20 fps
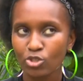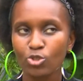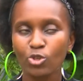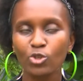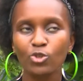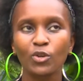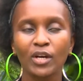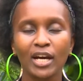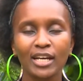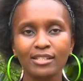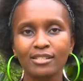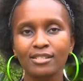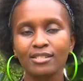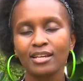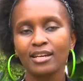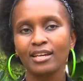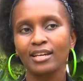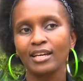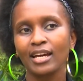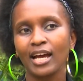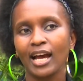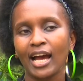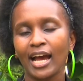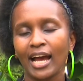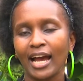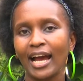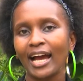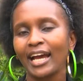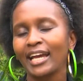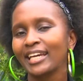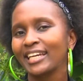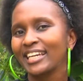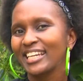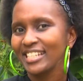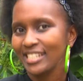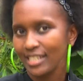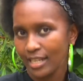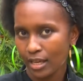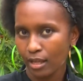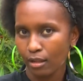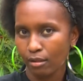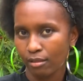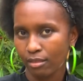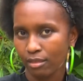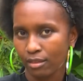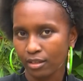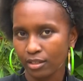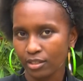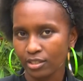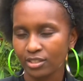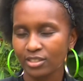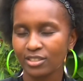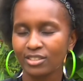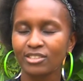So you can't say, I eat healthy